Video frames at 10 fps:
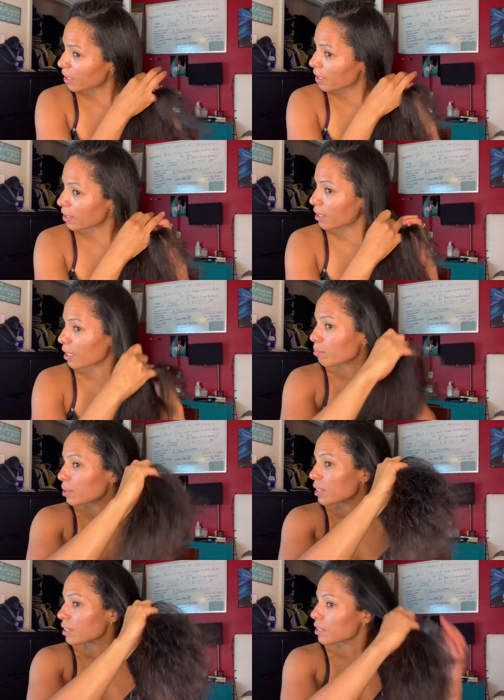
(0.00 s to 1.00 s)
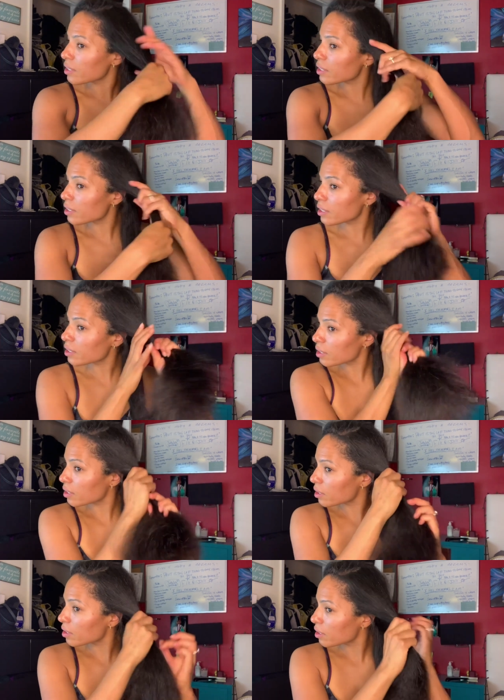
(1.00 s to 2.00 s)
take that piece
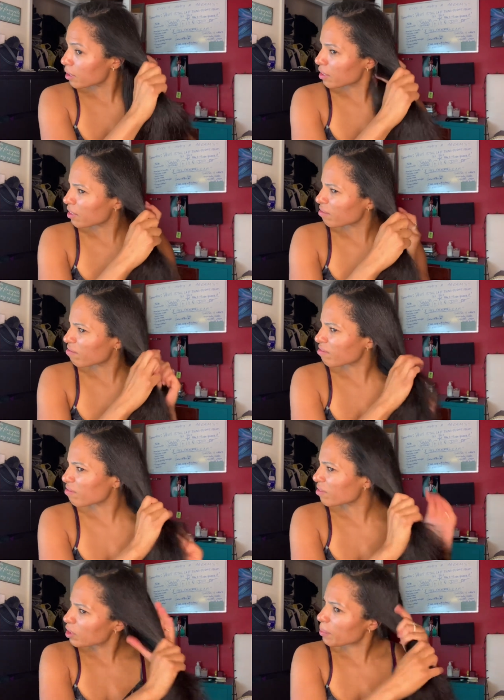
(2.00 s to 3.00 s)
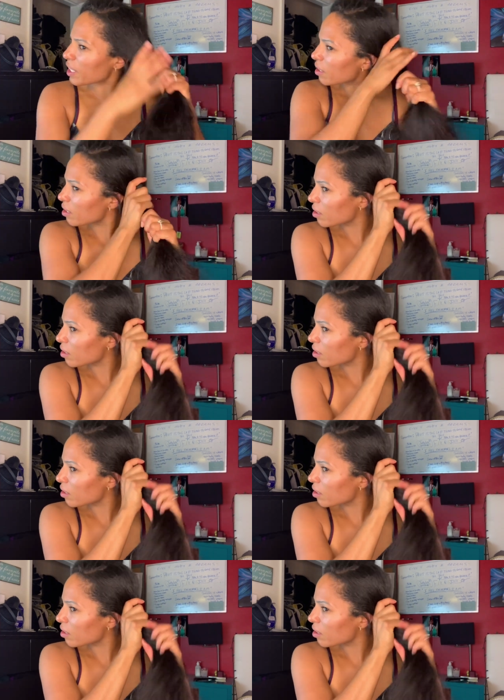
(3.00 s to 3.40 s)
too big.